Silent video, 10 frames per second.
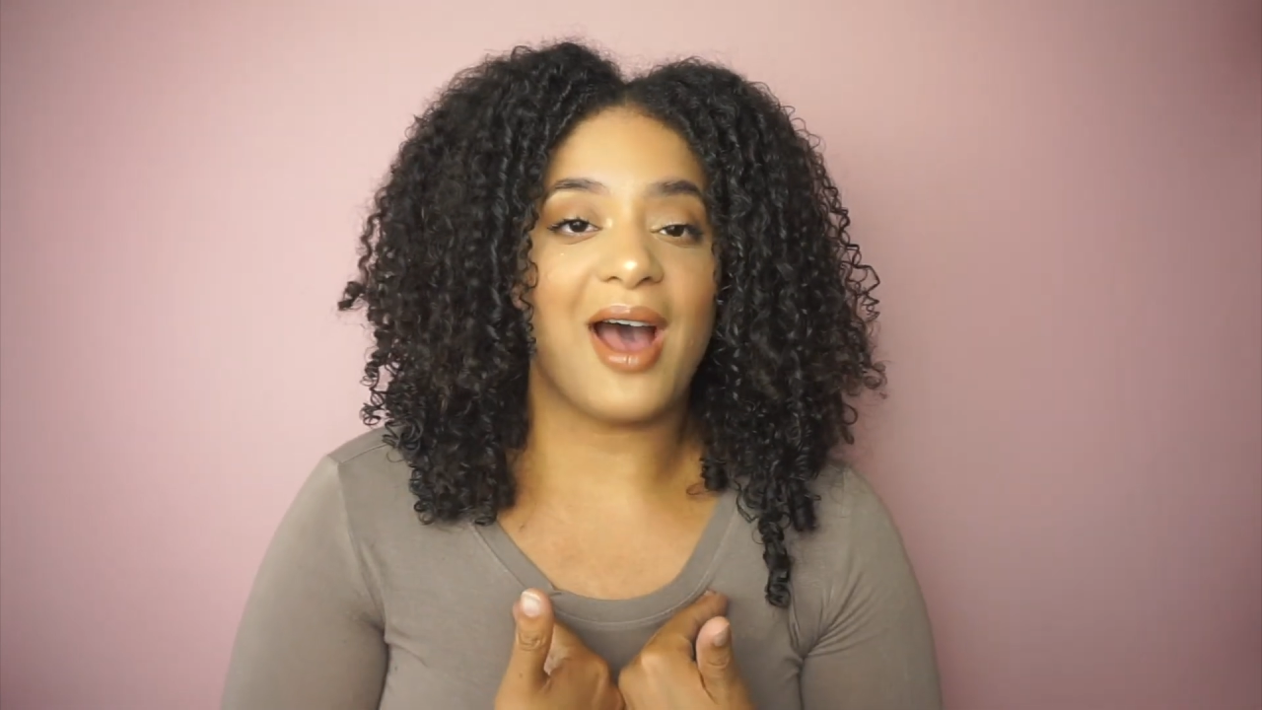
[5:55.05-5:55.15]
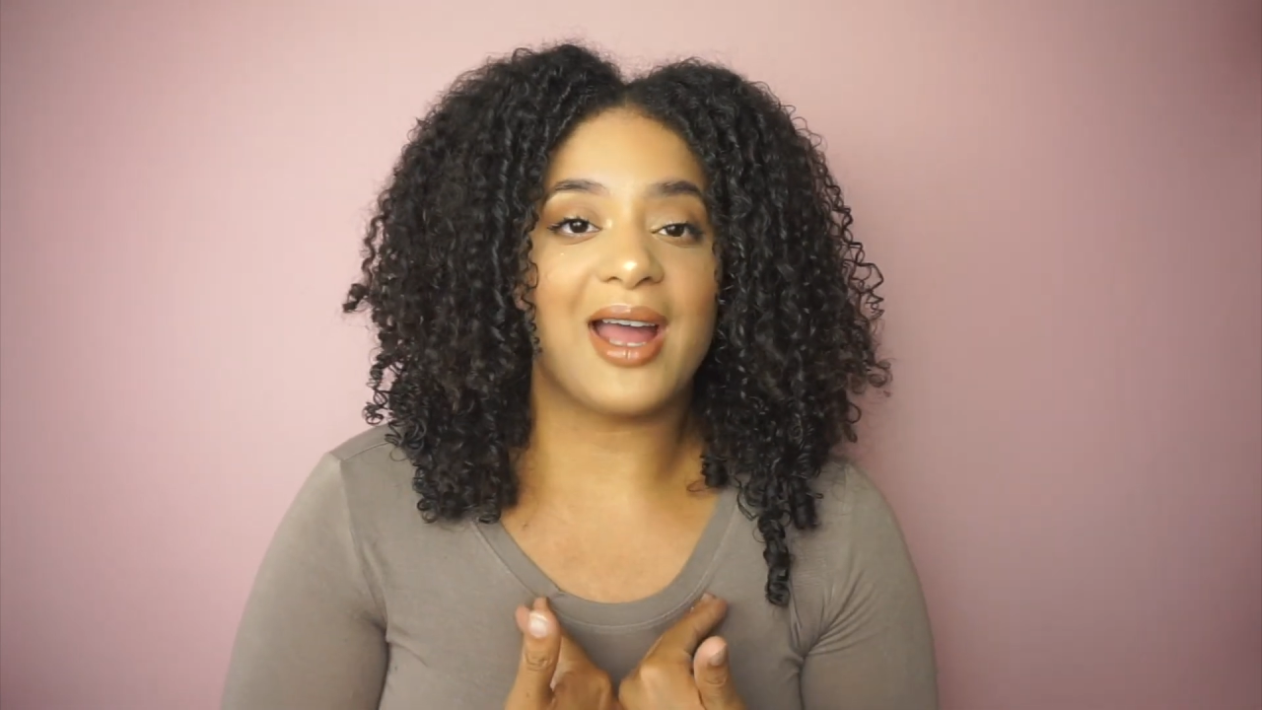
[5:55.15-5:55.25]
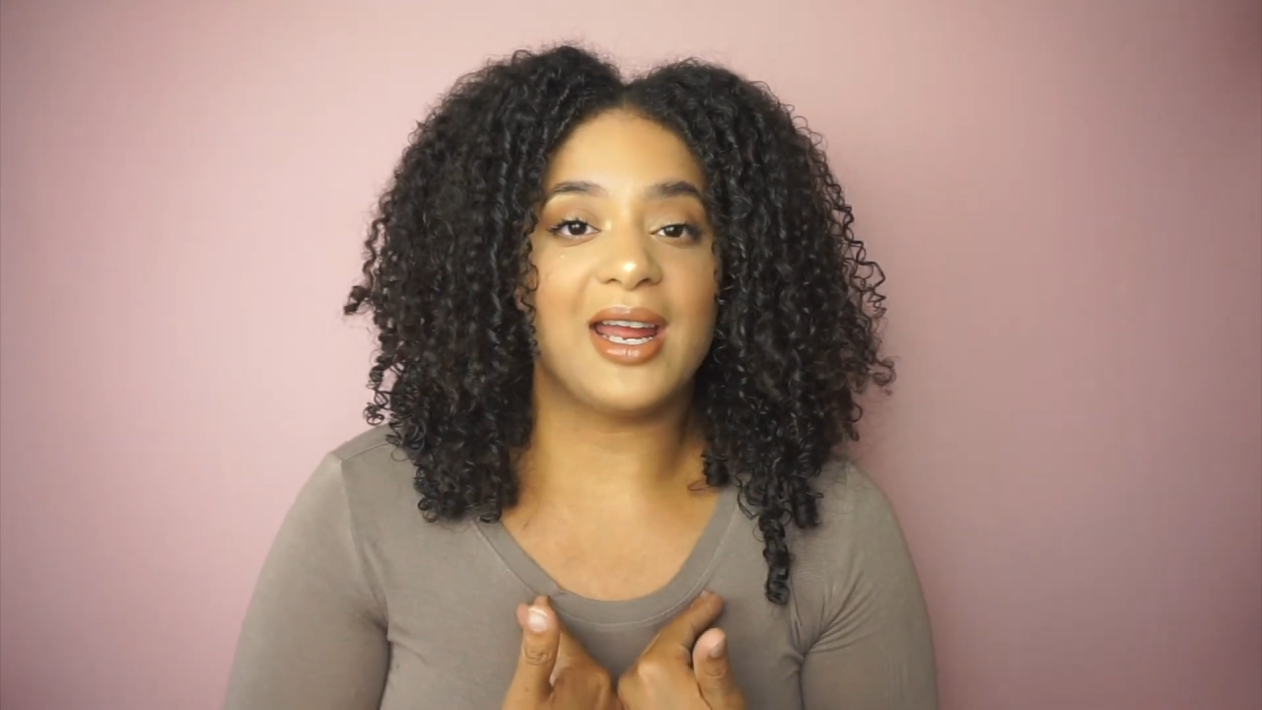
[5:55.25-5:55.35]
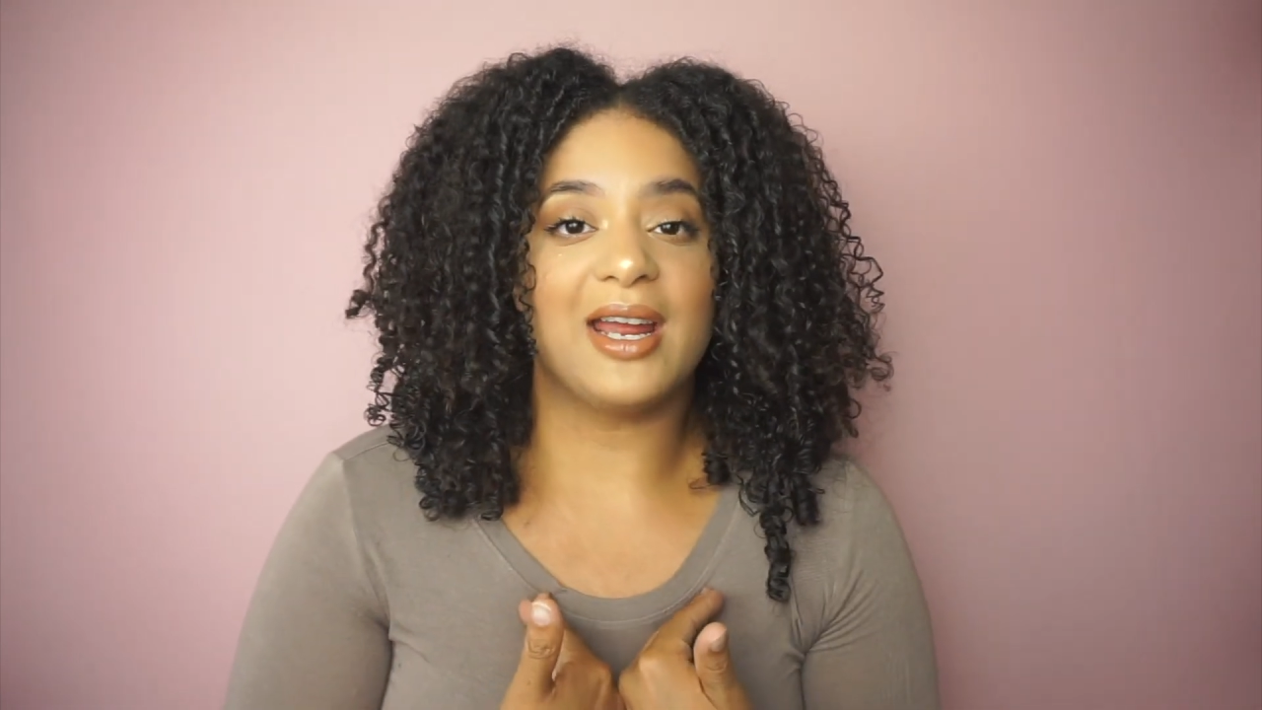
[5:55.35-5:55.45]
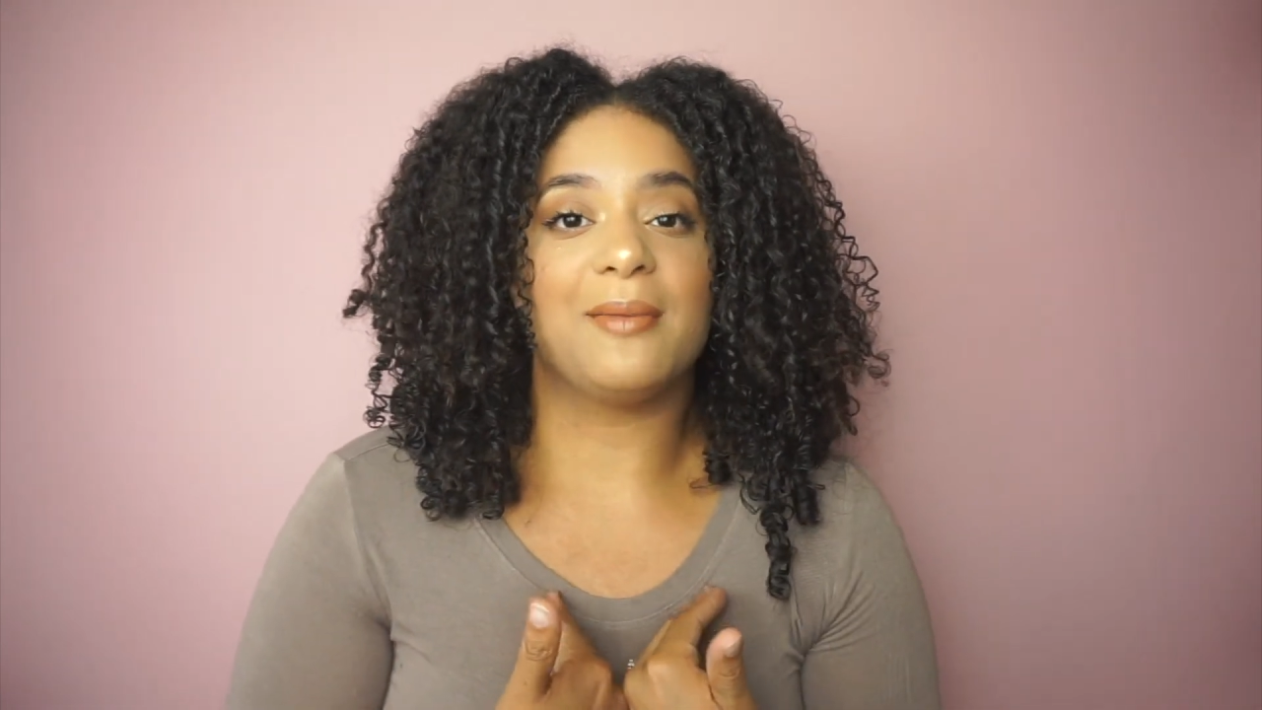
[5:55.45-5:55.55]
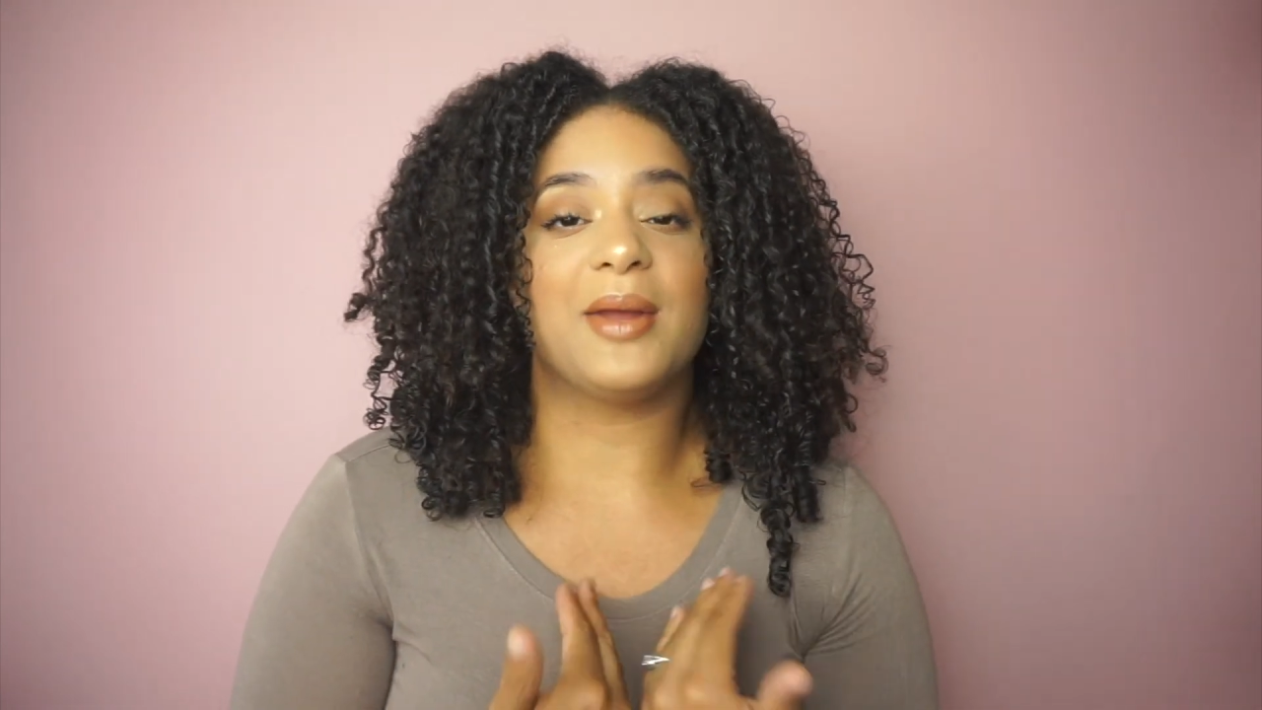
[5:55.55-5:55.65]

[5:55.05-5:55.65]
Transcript: I am